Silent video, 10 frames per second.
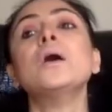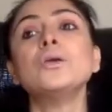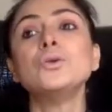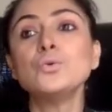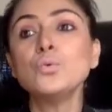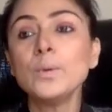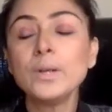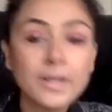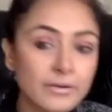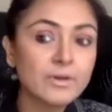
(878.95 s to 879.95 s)
you
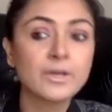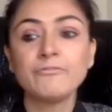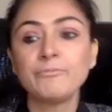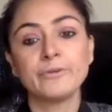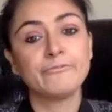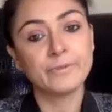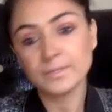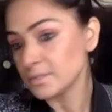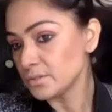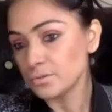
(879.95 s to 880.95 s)
will never give
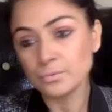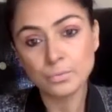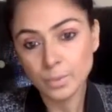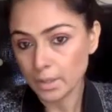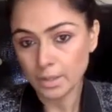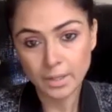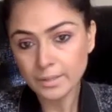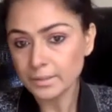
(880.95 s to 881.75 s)
preference to work.